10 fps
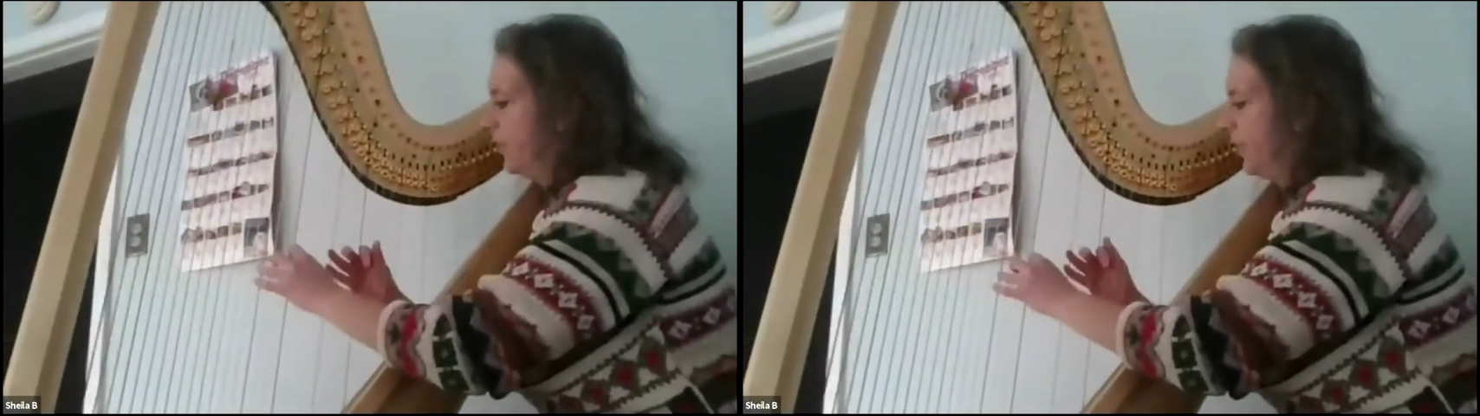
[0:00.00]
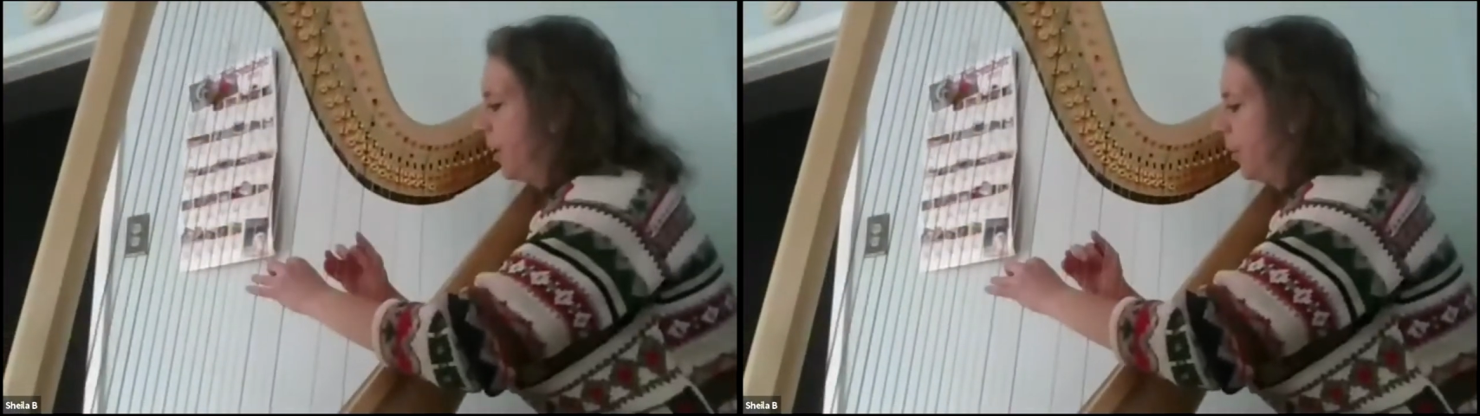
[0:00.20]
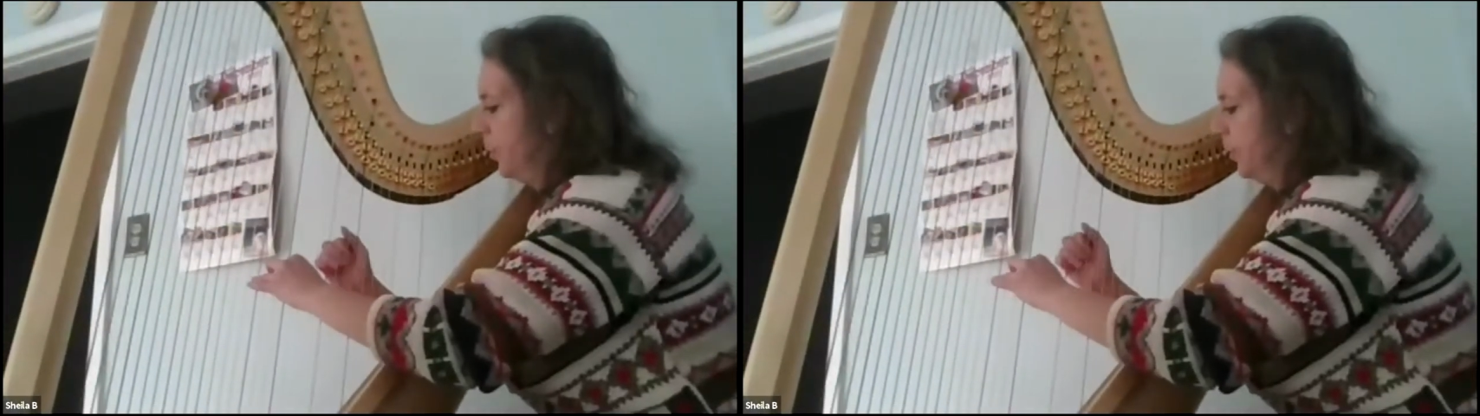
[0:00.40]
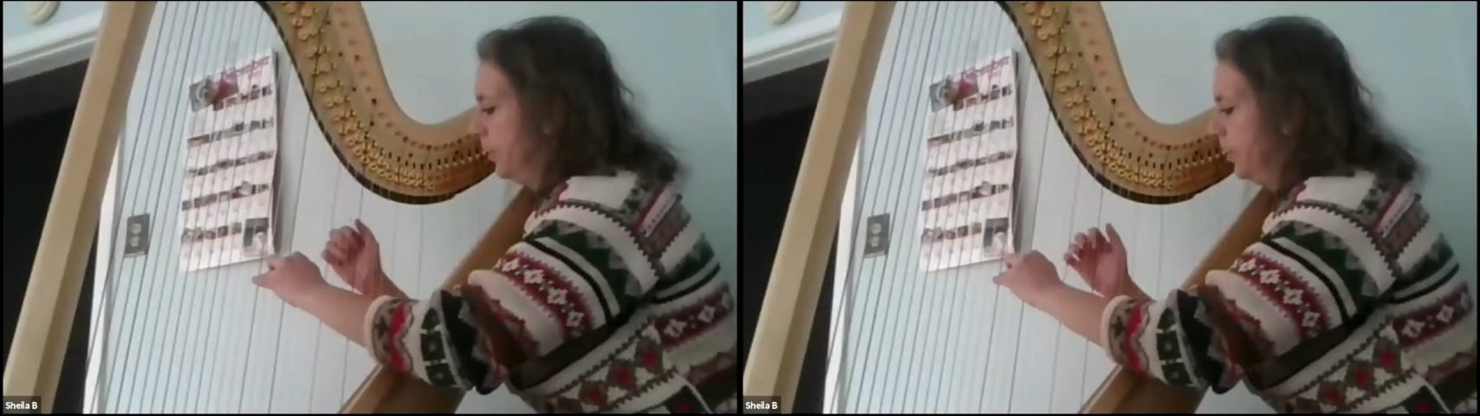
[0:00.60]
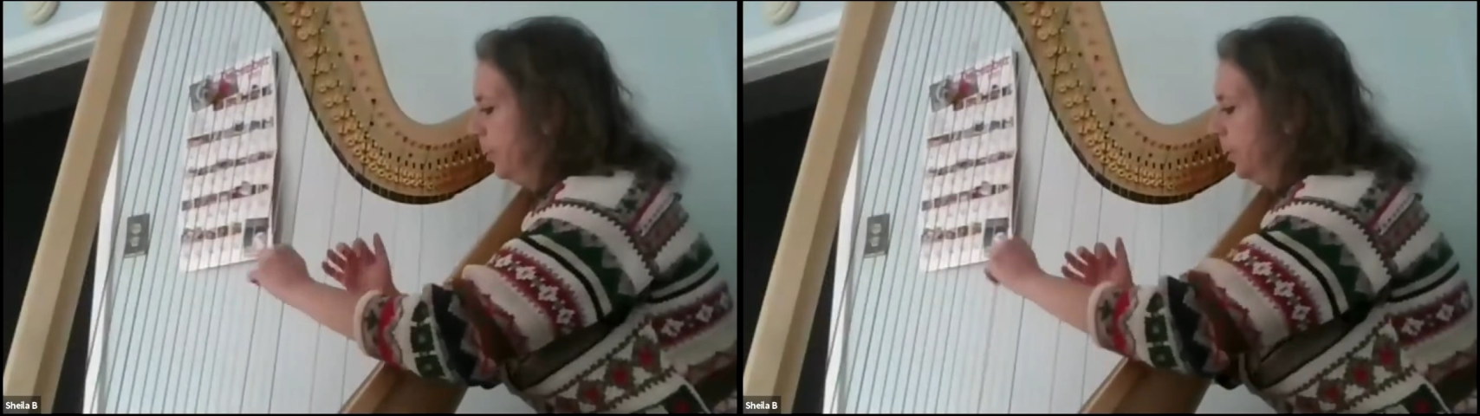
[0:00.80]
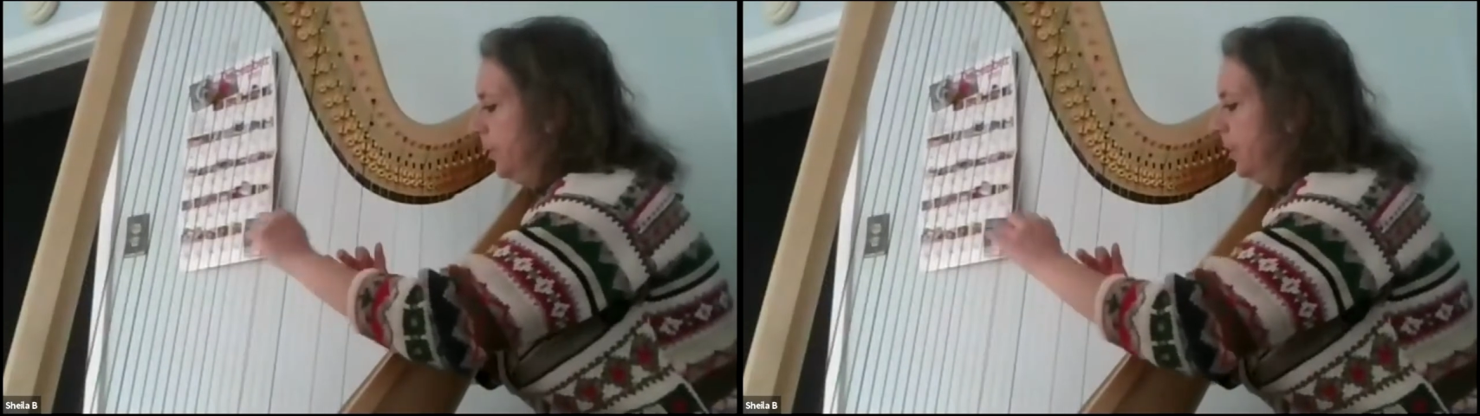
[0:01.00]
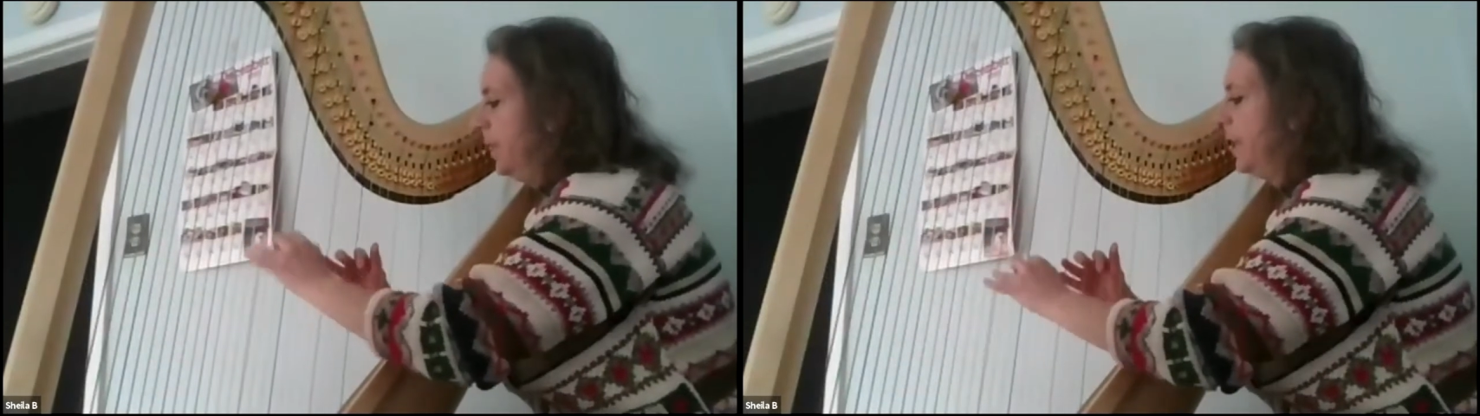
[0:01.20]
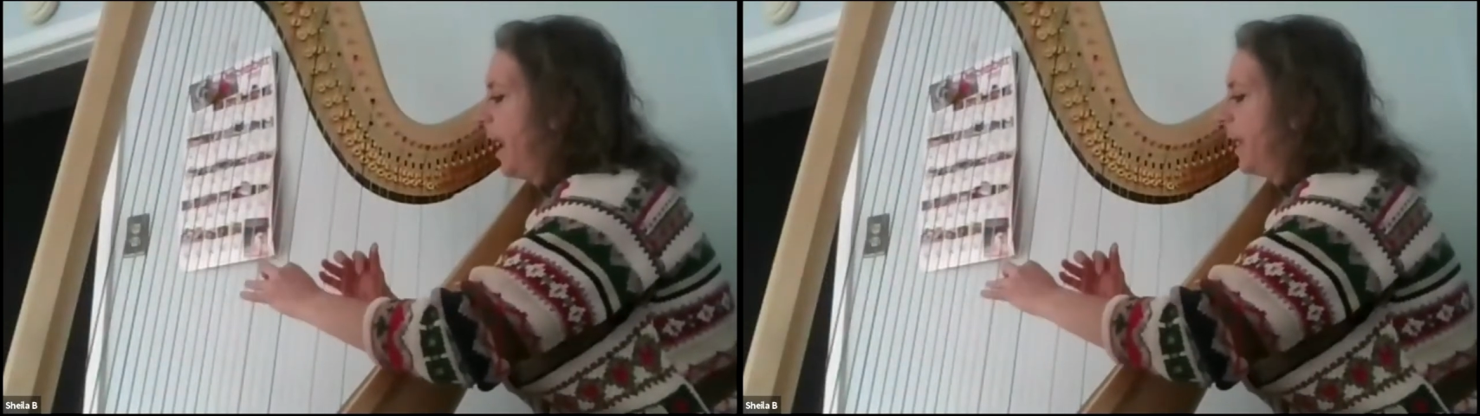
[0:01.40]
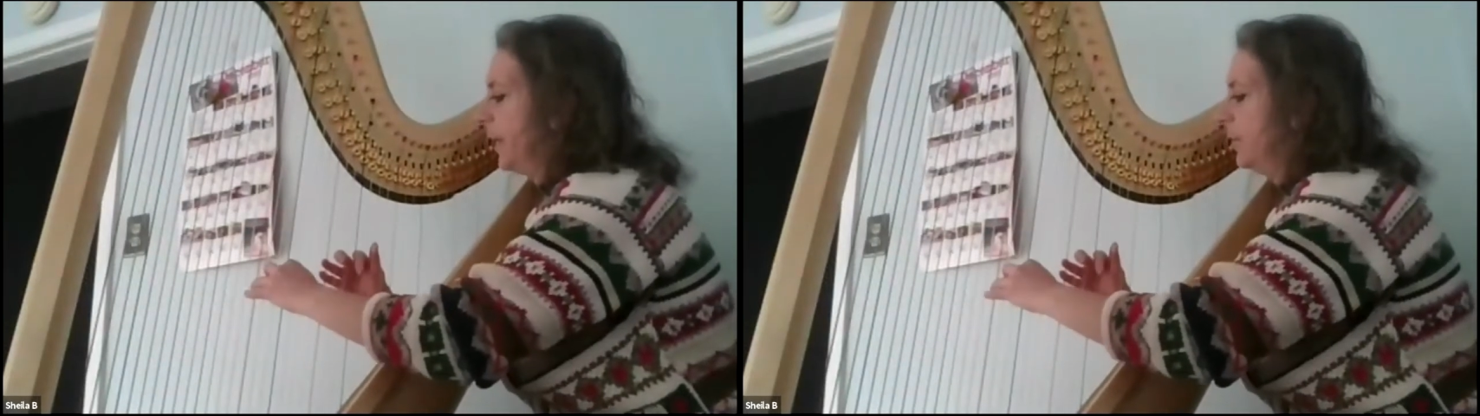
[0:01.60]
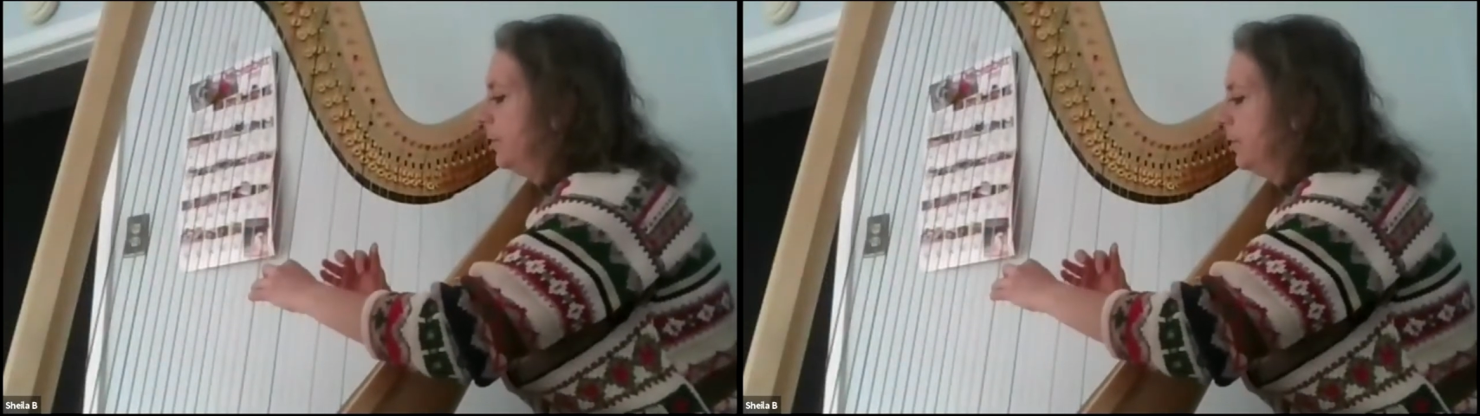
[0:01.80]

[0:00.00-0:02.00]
down, he had it,